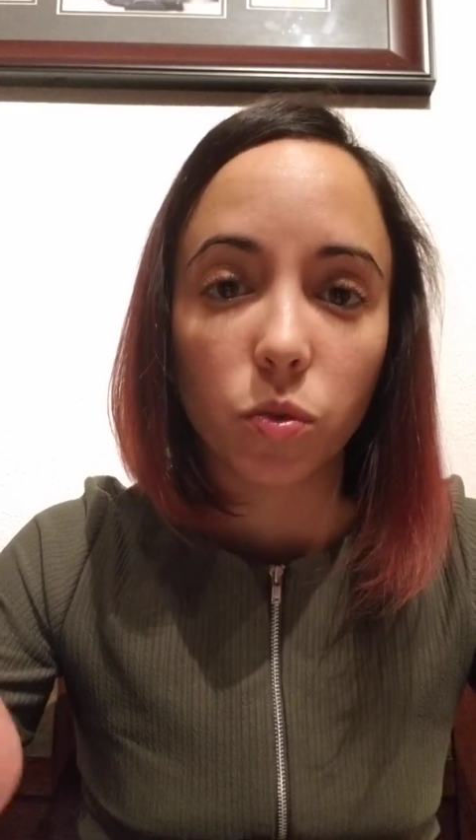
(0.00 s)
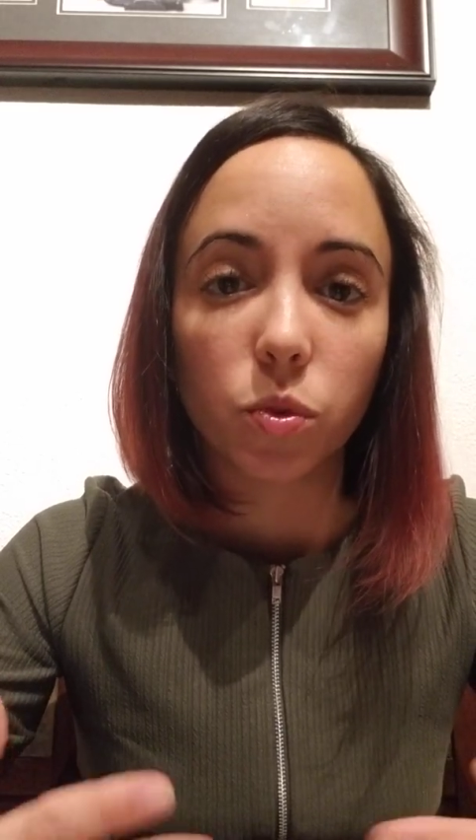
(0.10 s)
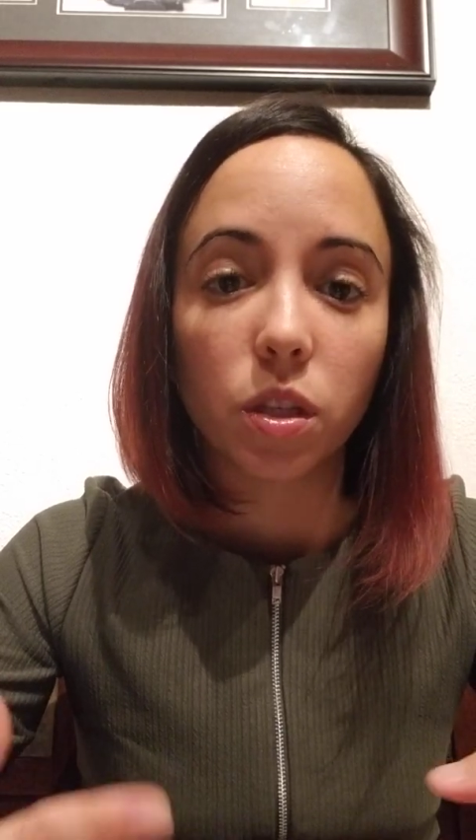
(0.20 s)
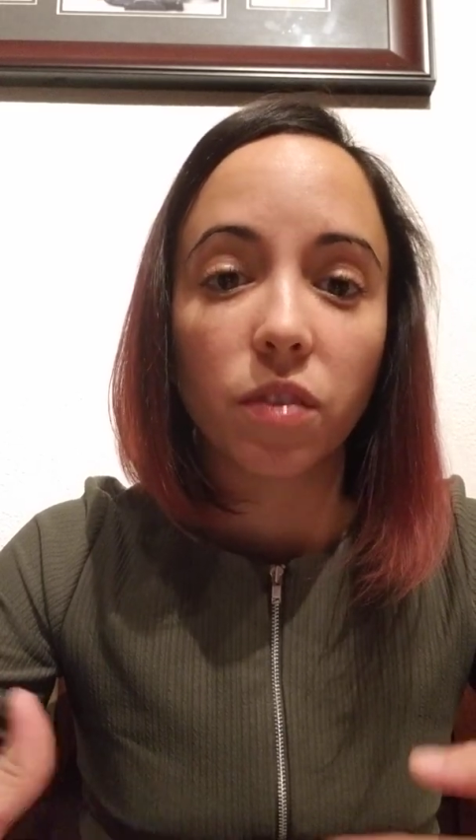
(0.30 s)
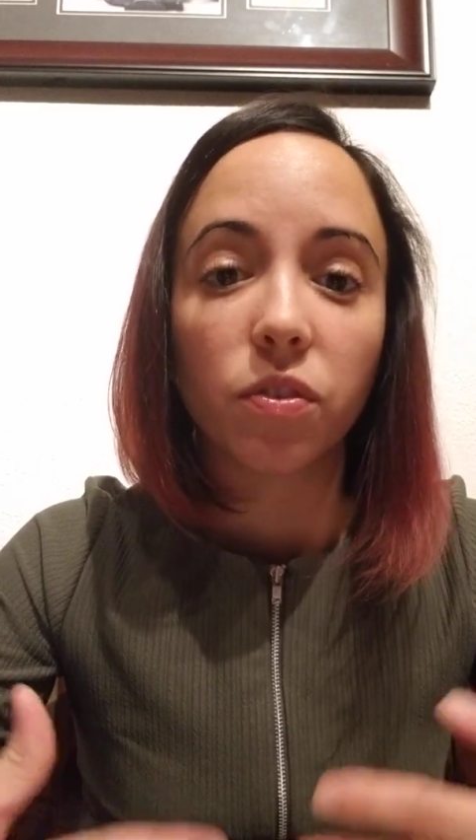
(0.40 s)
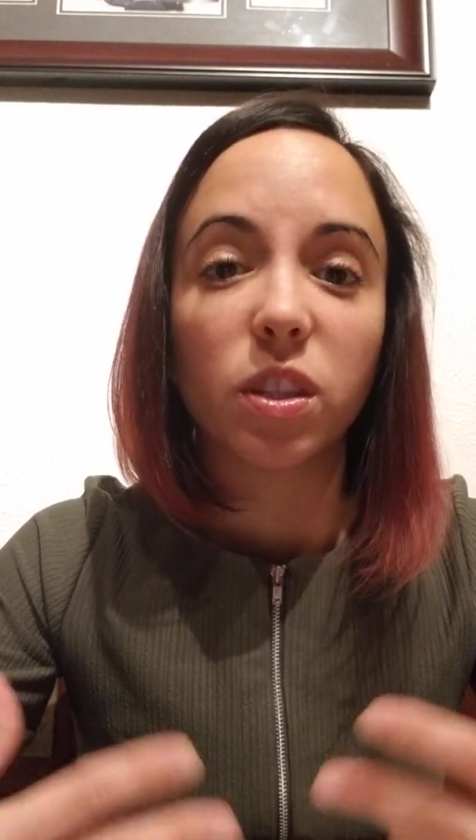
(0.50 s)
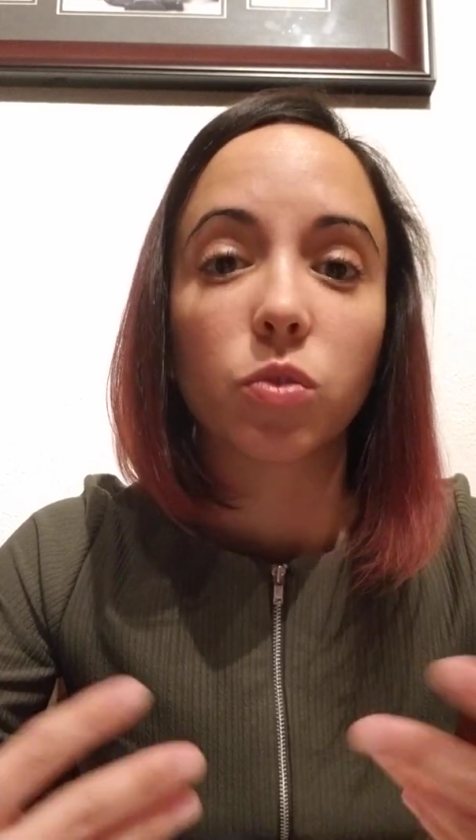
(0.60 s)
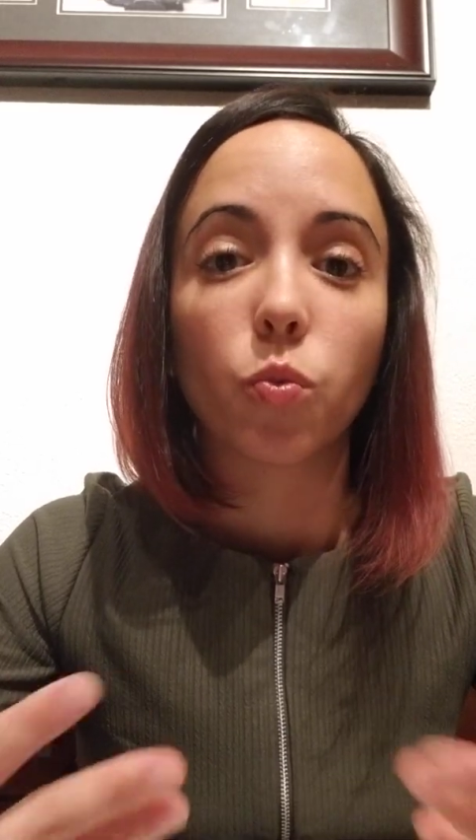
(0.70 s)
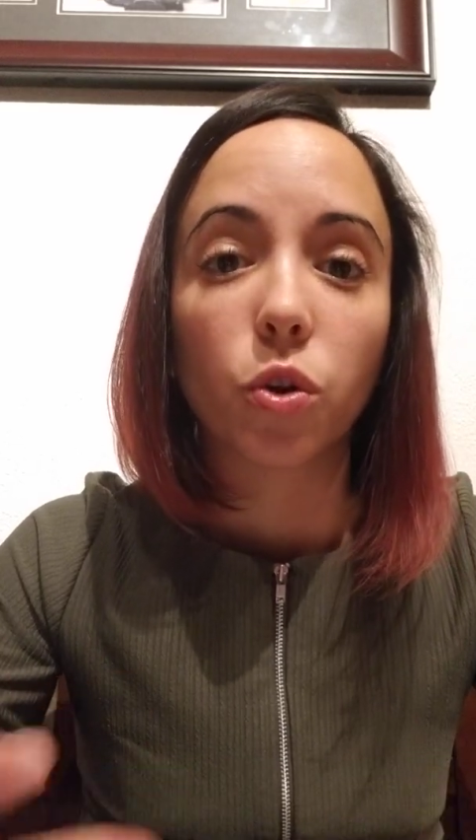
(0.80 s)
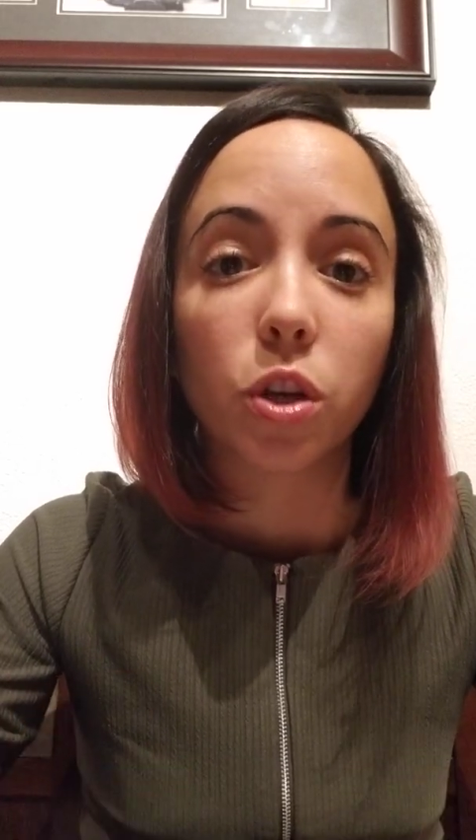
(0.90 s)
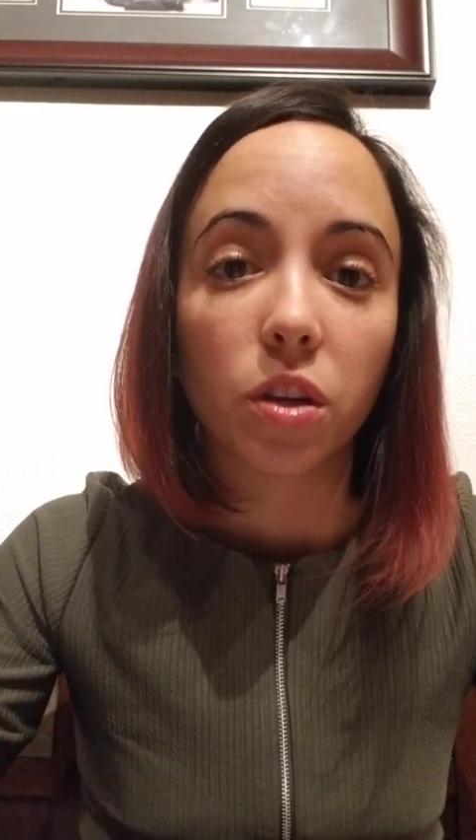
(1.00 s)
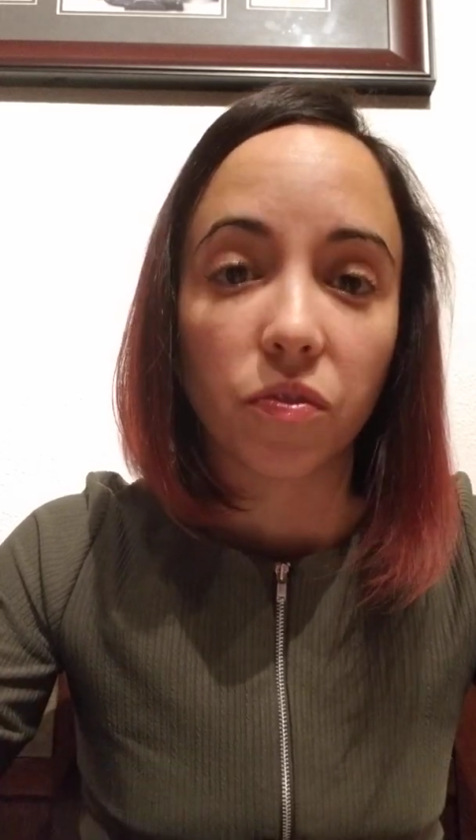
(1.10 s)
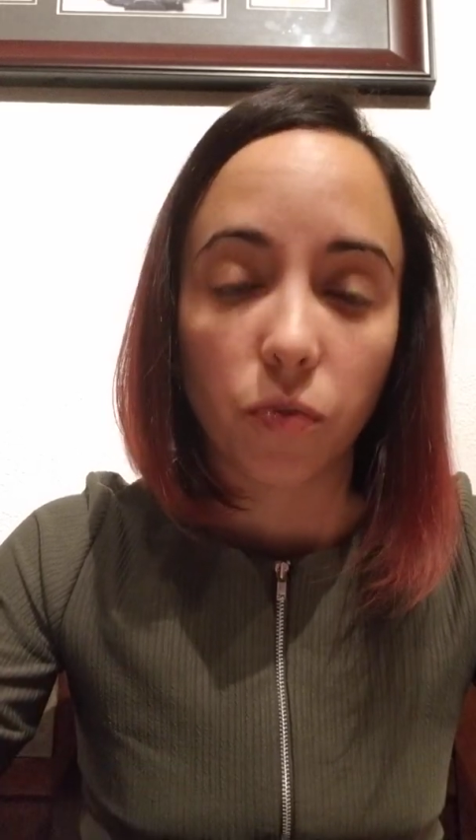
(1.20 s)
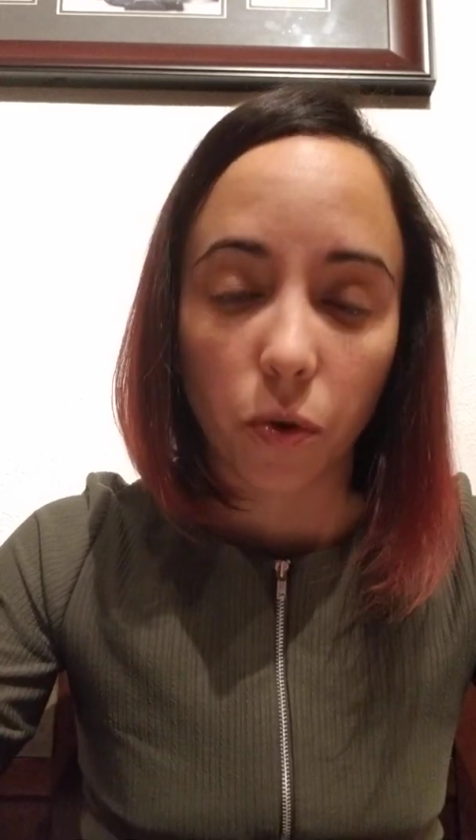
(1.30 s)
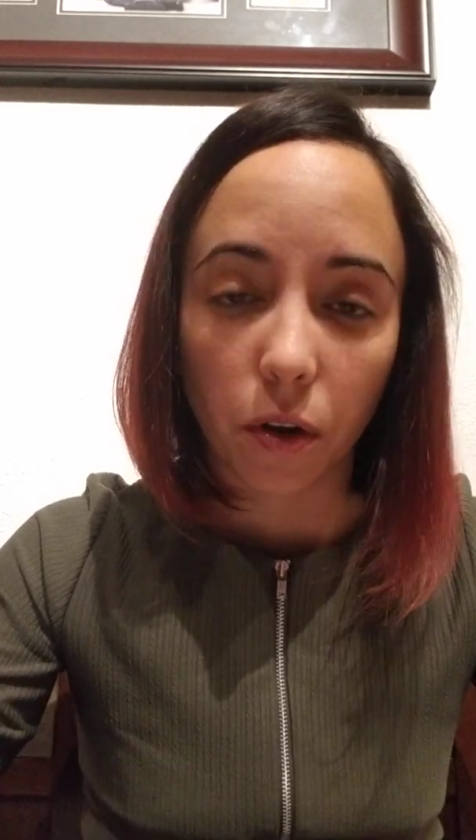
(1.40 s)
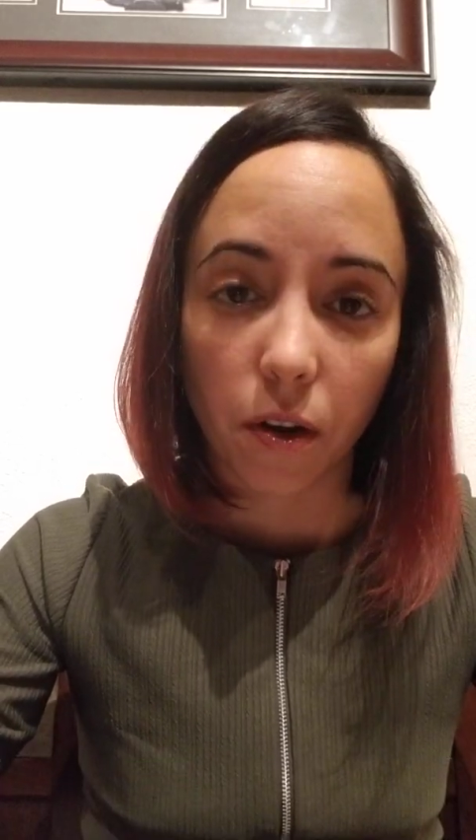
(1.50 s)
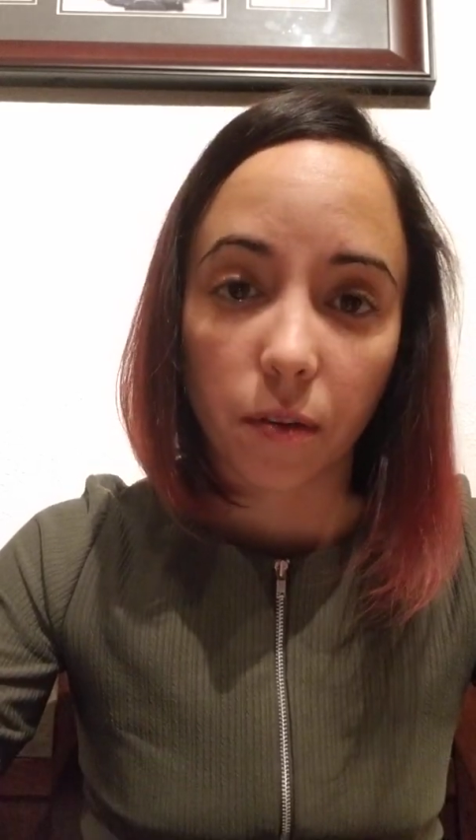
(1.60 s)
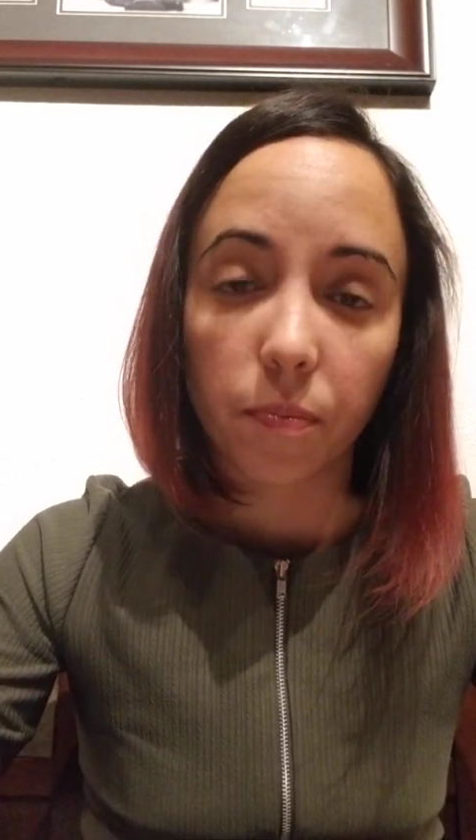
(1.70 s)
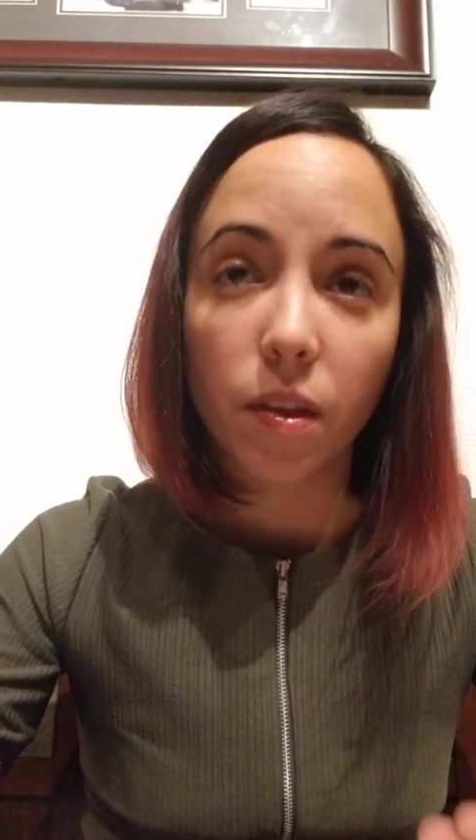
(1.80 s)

to see if it's working for